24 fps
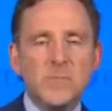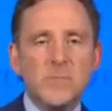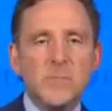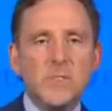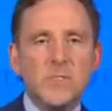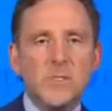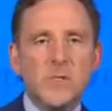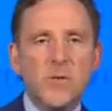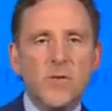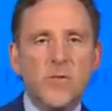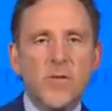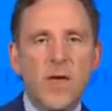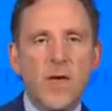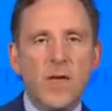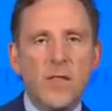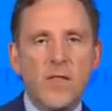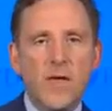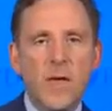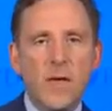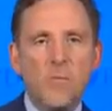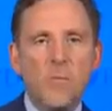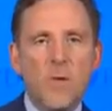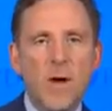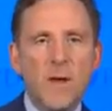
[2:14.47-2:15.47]
So
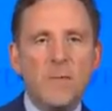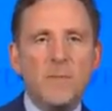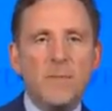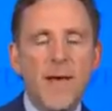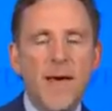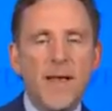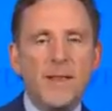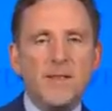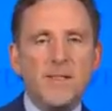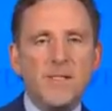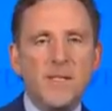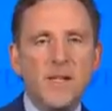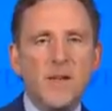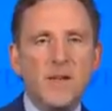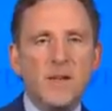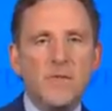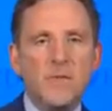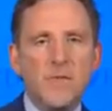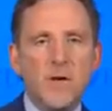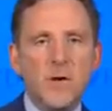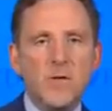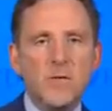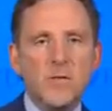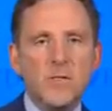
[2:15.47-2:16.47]
they won Palestinian
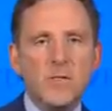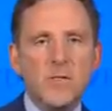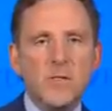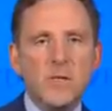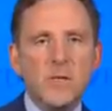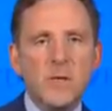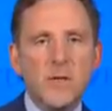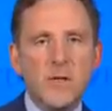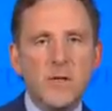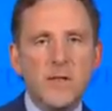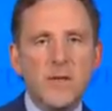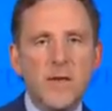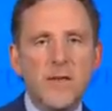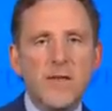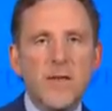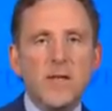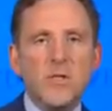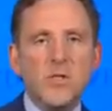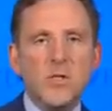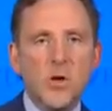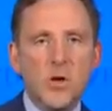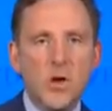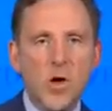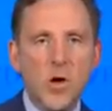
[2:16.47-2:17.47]
votes. They then
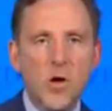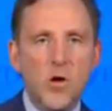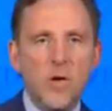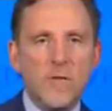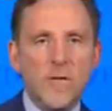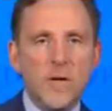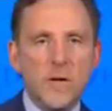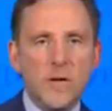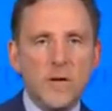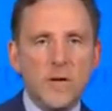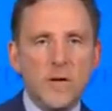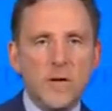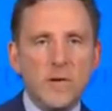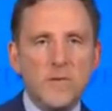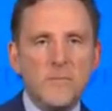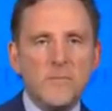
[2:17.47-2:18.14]
took over.